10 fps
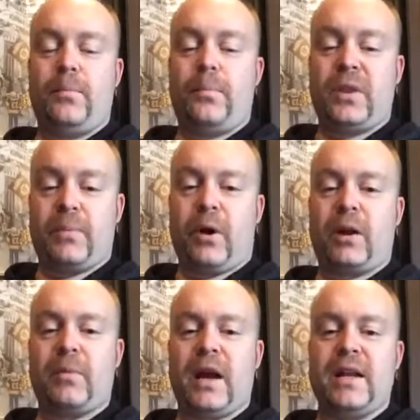But the
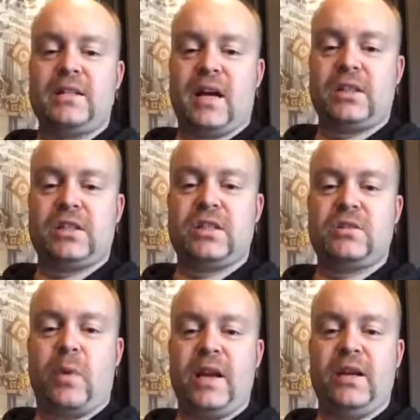bottom line is
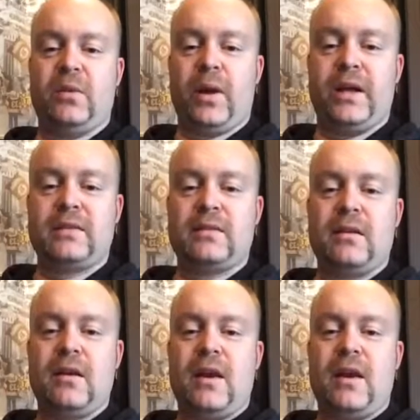Hutchinson's waiting in the wings.